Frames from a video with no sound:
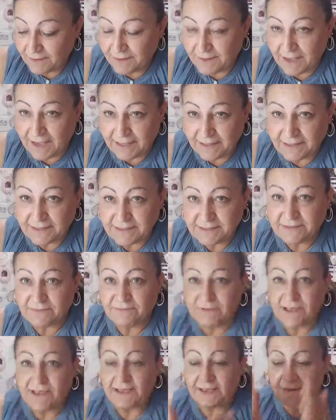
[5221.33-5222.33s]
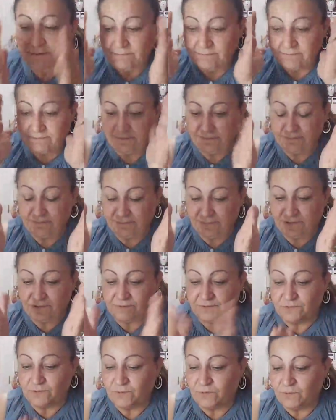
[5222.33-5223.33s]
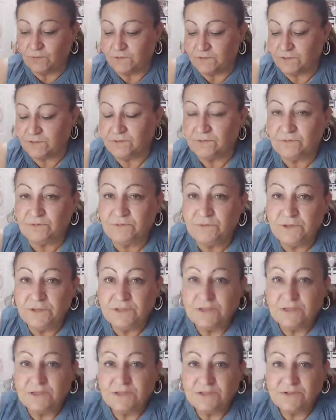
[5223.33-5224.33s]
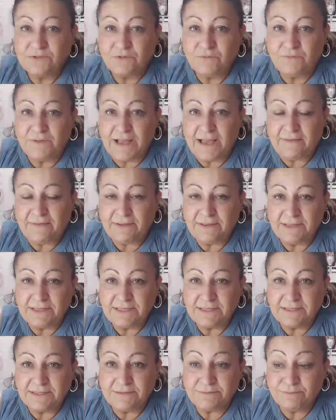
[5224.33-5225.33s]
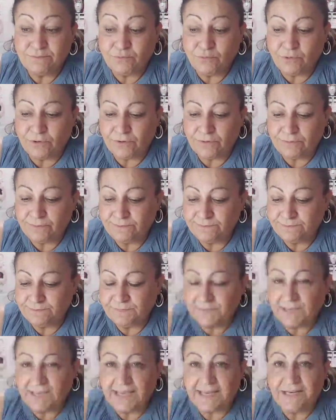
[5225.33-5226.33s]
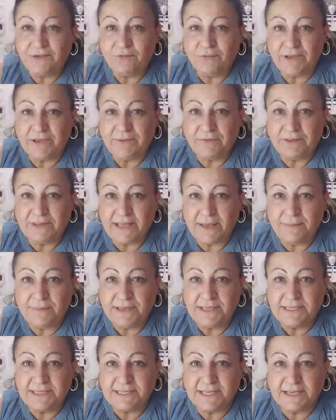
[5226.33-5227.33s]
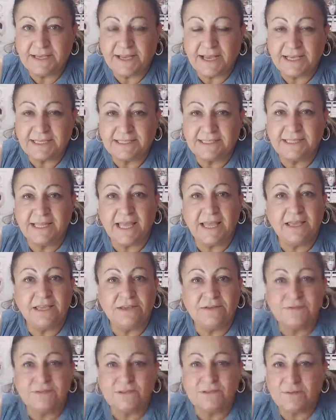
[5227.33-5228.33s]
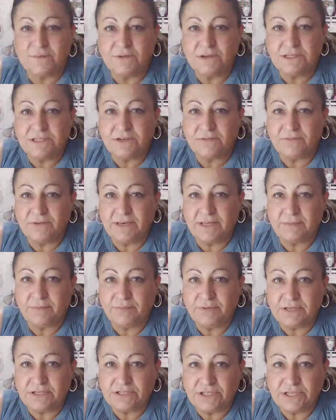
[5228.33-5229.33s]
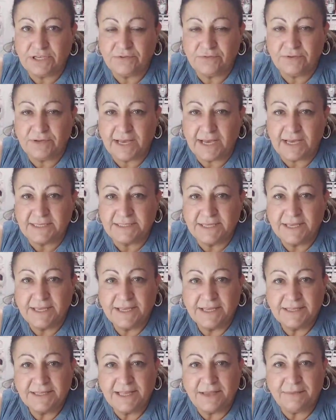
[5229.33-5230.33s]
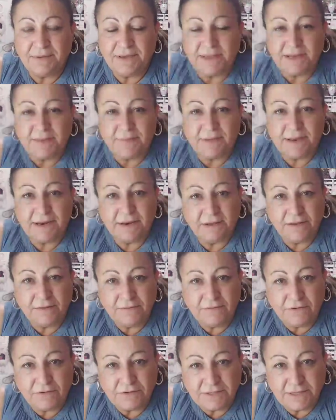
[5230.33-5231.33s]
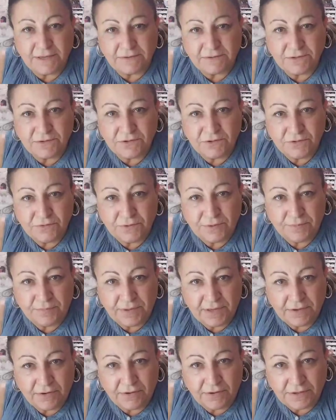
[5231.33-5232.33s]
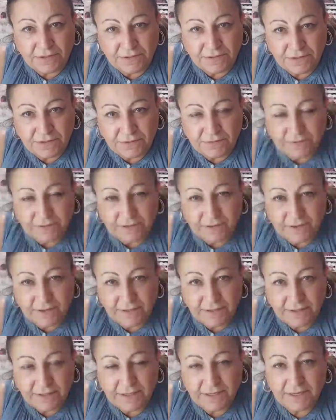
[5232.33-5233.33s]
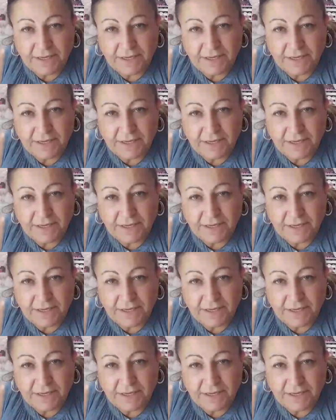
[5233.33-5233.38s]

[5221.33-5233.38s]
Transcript: guidance, the right tools to survive in this world. Anyway, with that being said, guys, thank you so much. I really appreciate you guys. Davida, my love goes out to you. A big hug to you, hon,